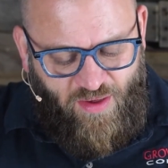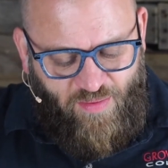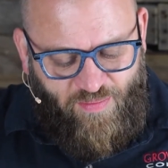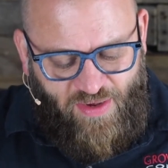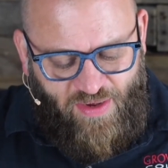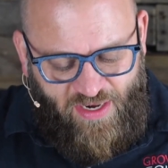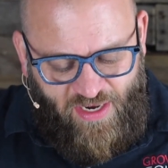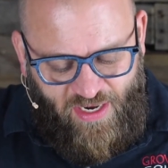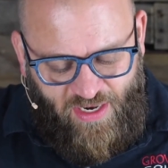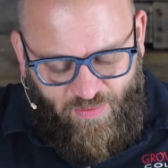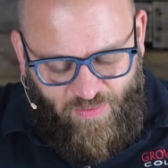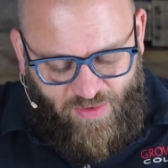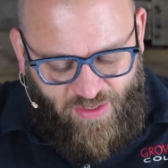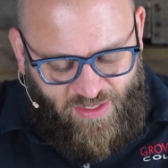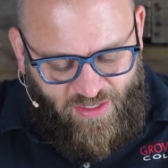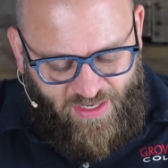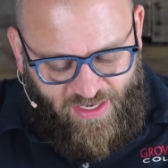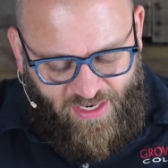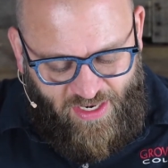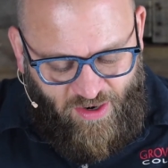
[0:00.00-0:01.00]
but
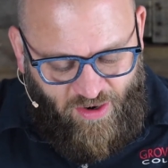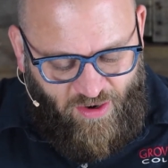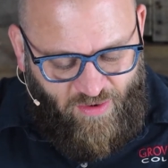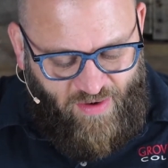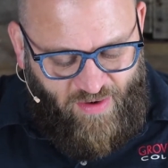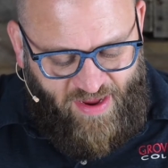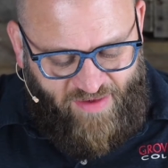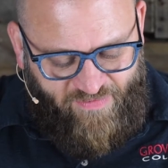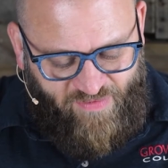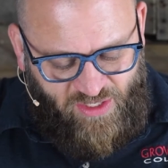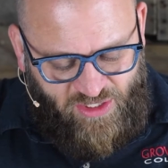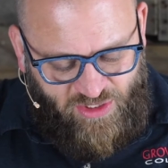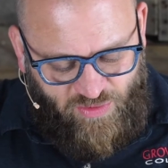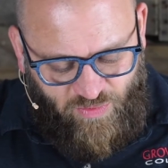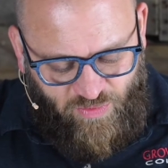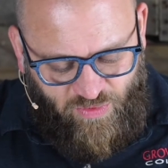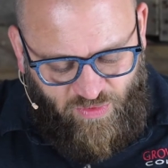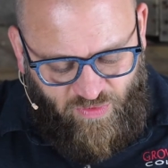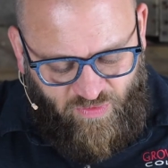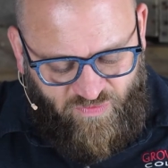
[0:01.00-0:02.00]
inwardly are ravenous
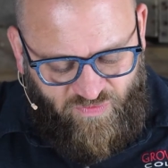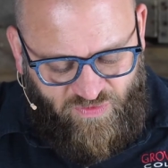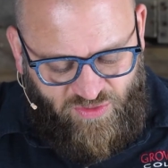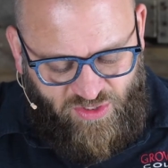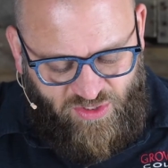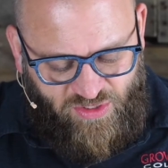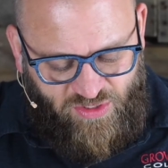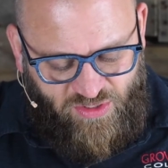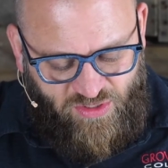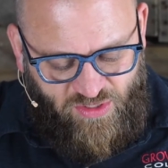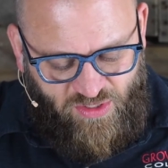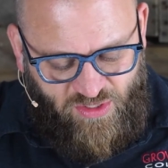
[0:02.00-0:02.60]
wolves.